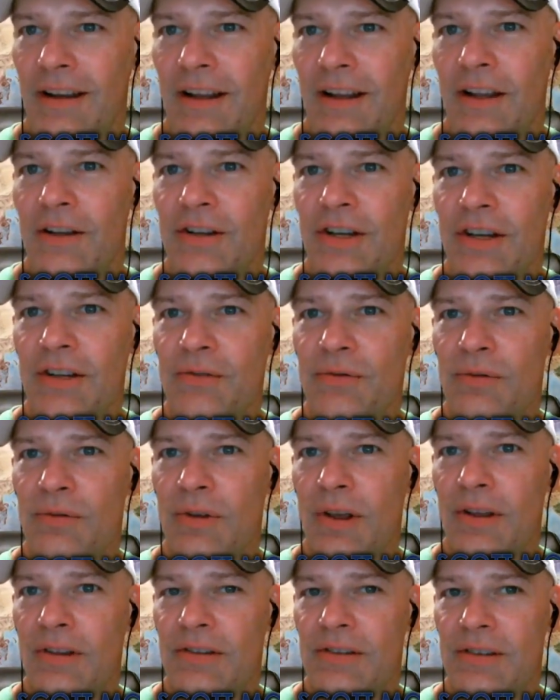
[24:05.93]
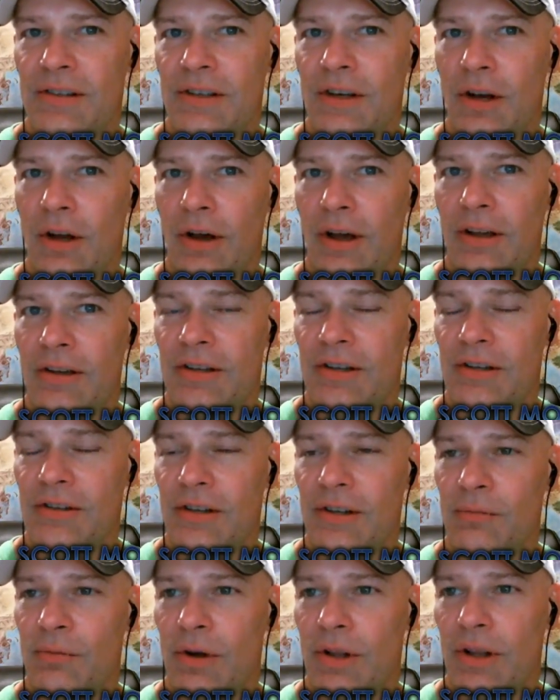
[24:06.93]
She's she's
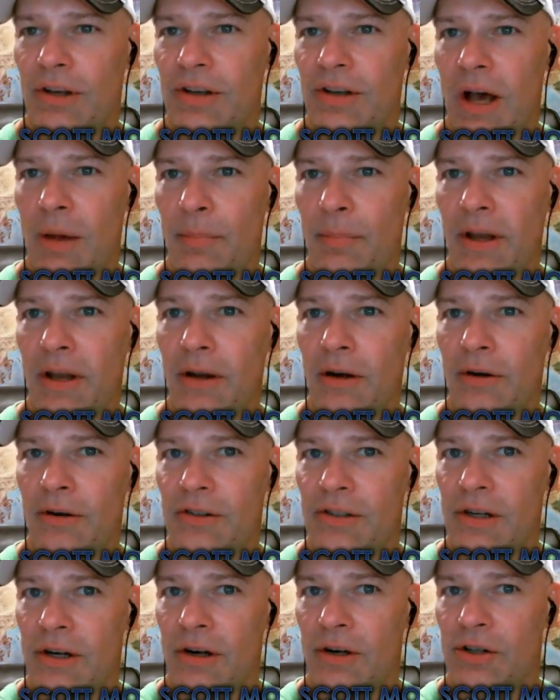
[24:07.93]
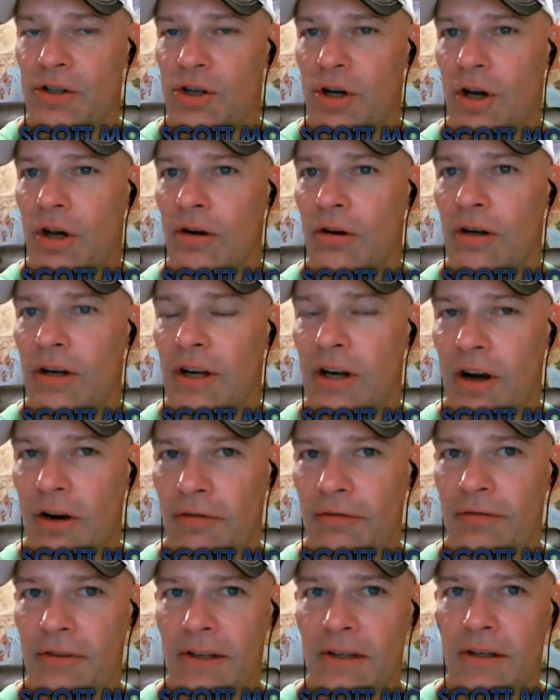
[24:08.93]
one of the top editors in our genre, in our
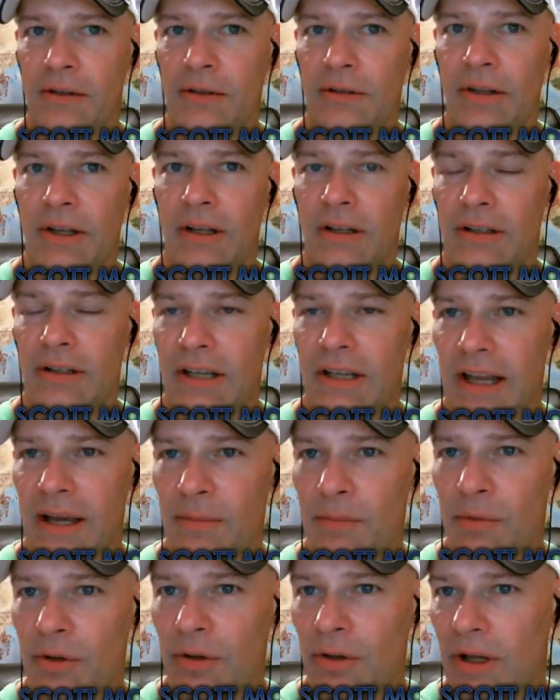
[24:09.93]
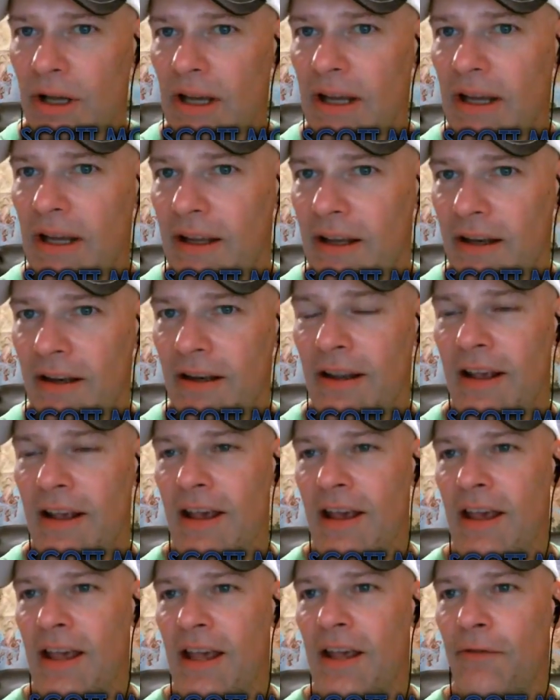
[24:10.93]
field, Ellen Campbell. And
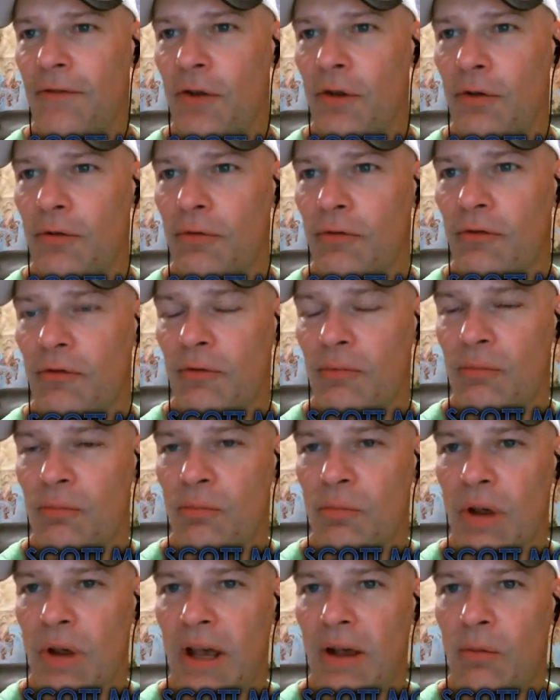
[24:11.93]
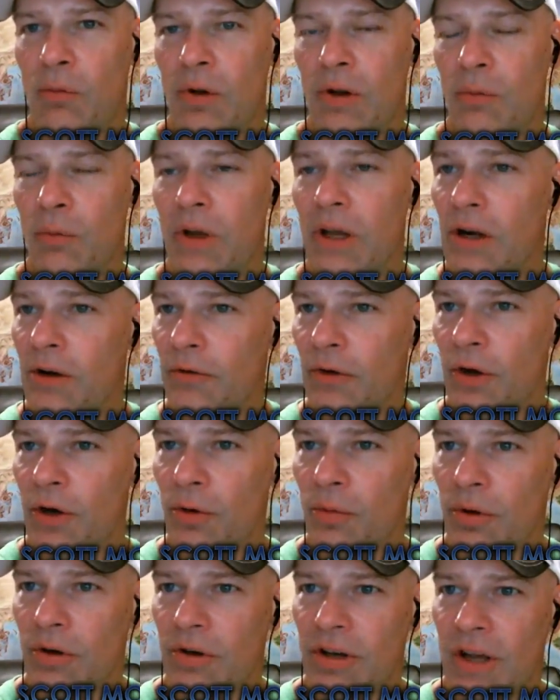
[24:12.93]
we interviewed her
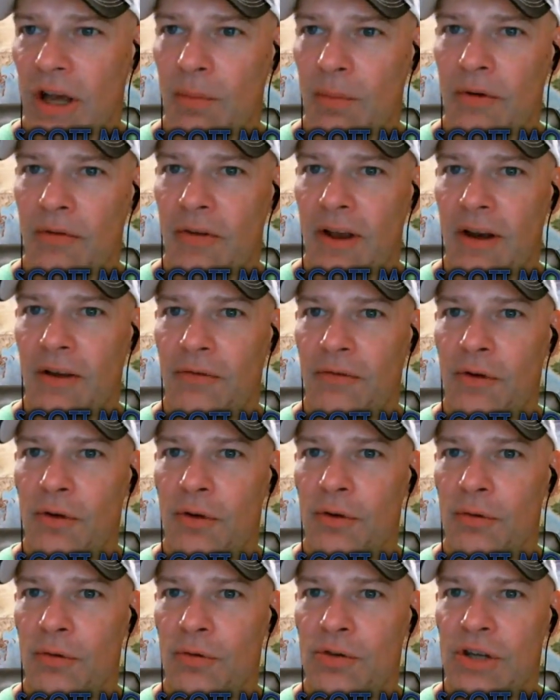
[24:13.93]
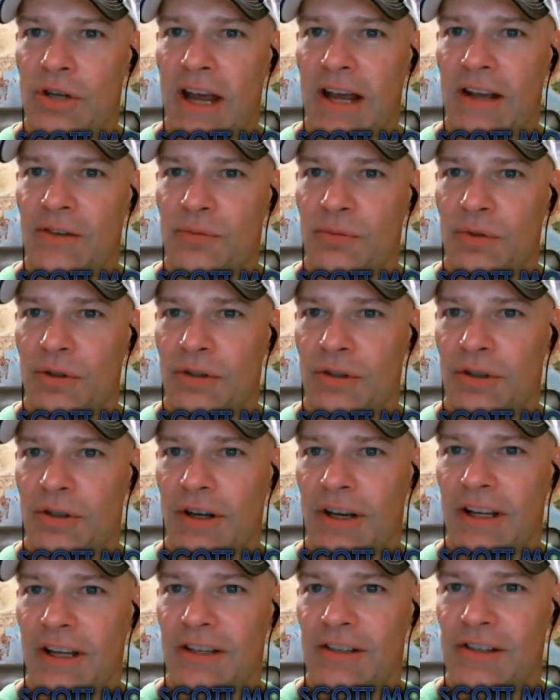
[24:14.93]
one time and have had a few chats with her,
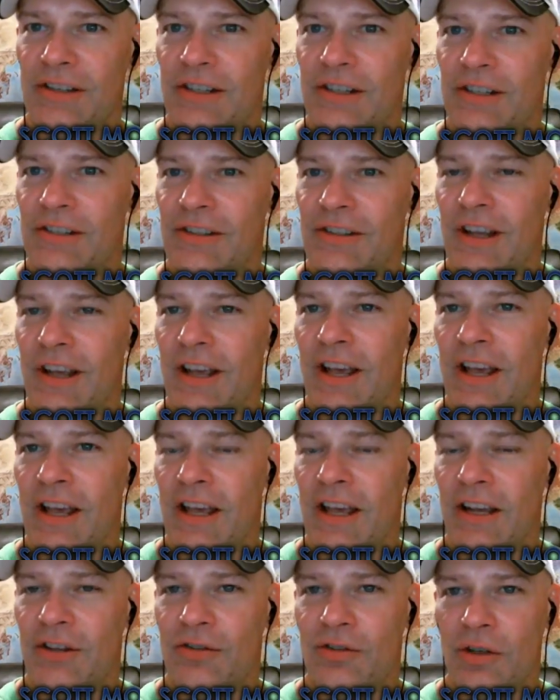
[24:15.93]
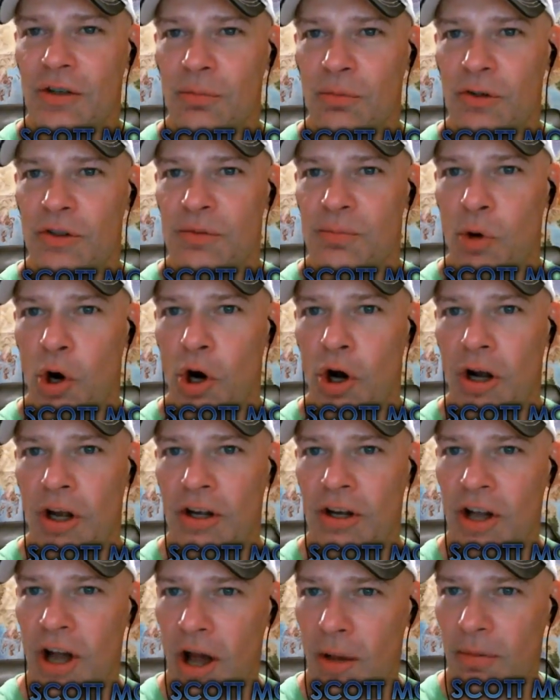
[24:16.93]
and she's extremely smart and
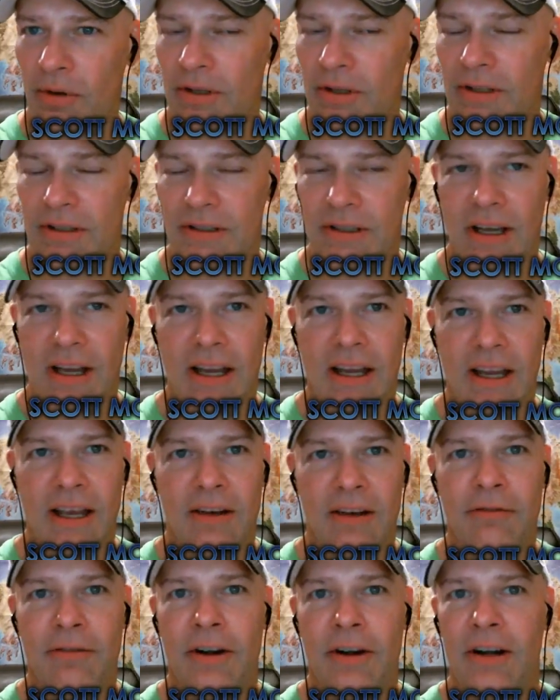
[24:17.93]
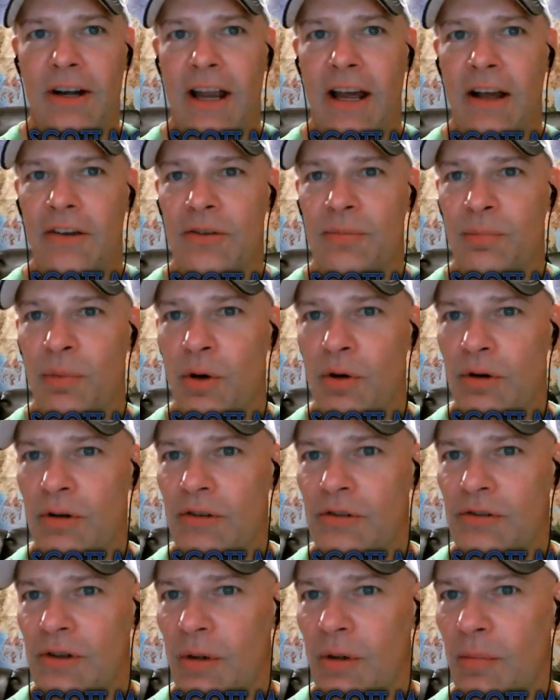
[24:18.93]
competent and very
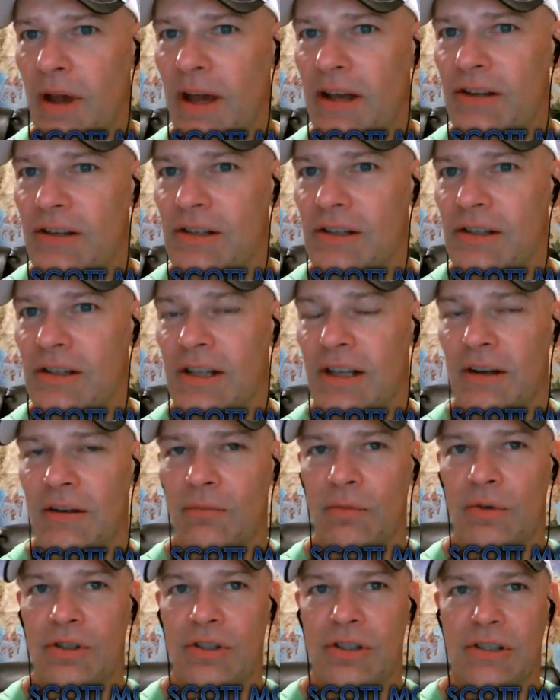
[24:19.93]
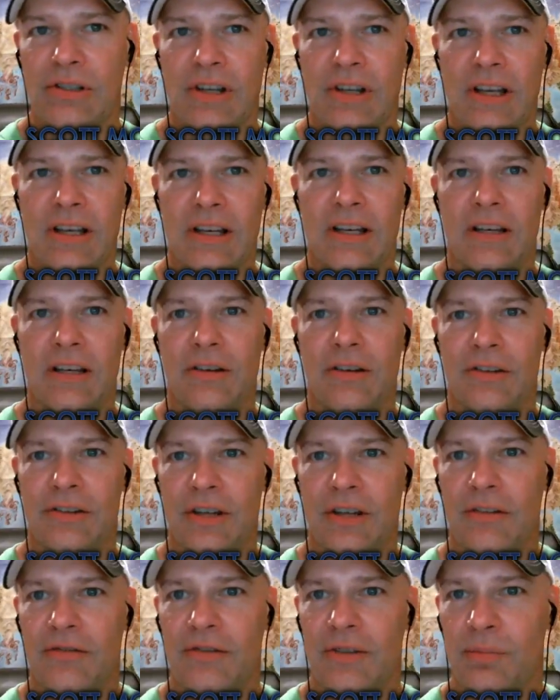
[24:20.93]
outspoken. So I imagine that when she's editing your
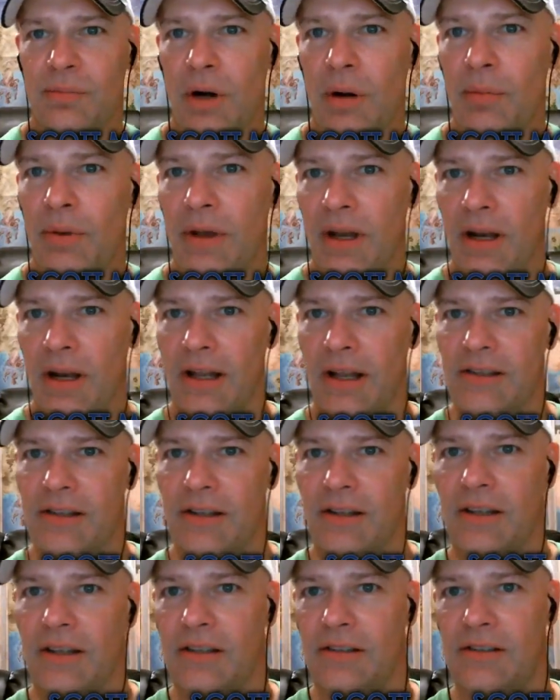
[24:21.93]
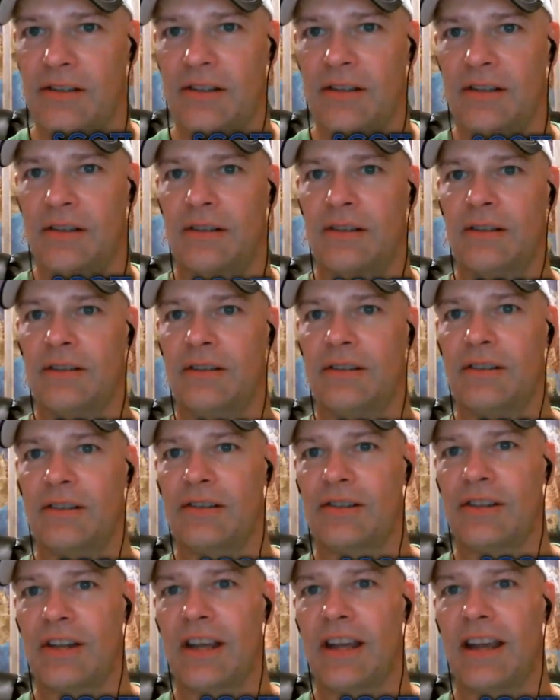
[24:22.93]
stuff, she probably had lots of things to
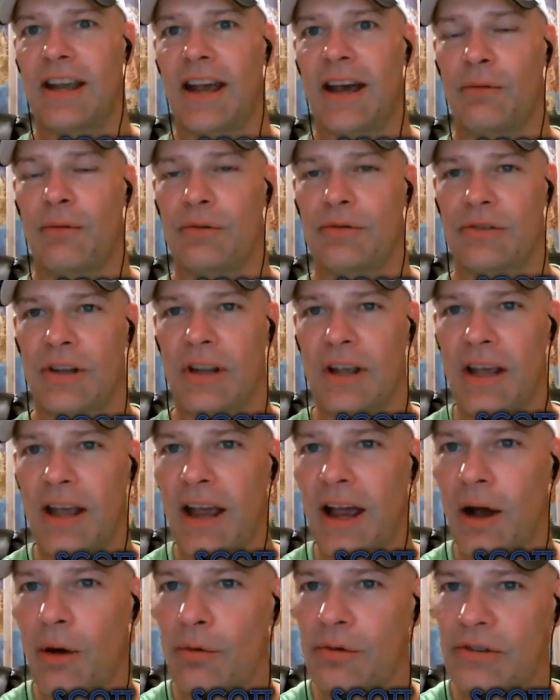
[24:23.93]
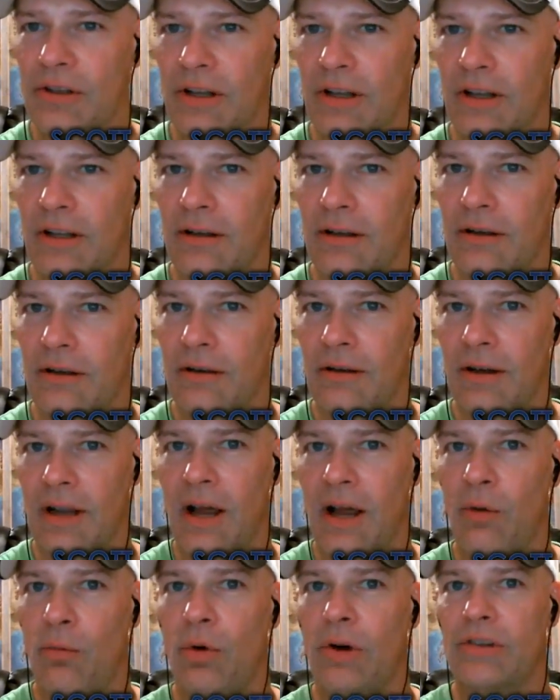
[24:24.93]
say. How was it
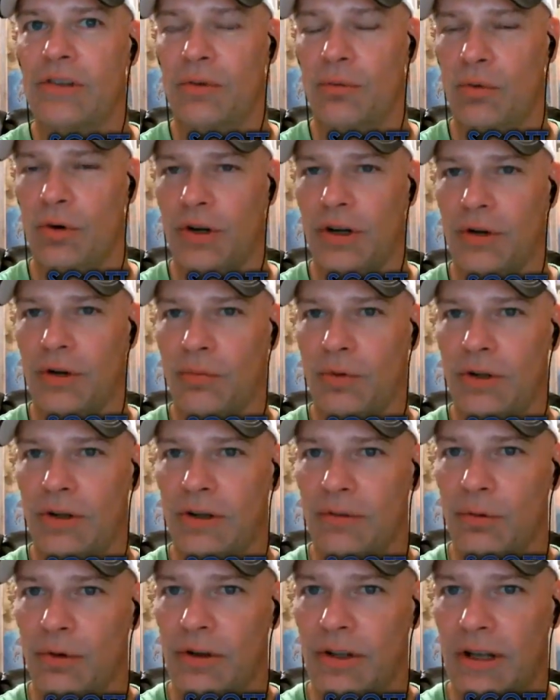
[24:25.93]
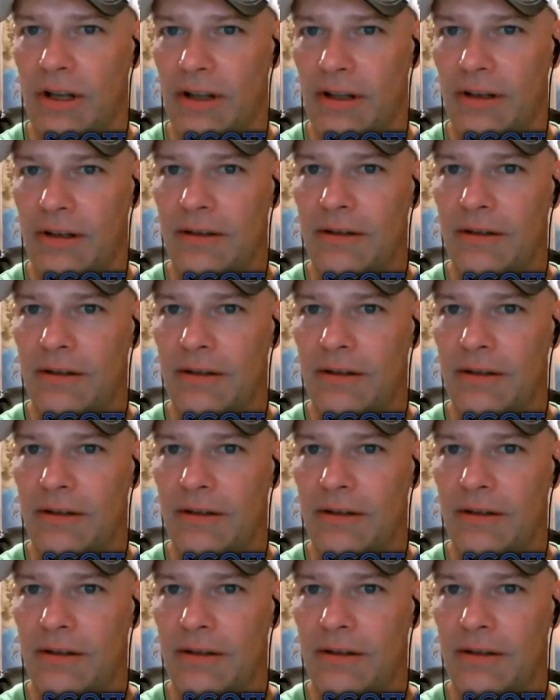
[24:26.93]
working with Ellen?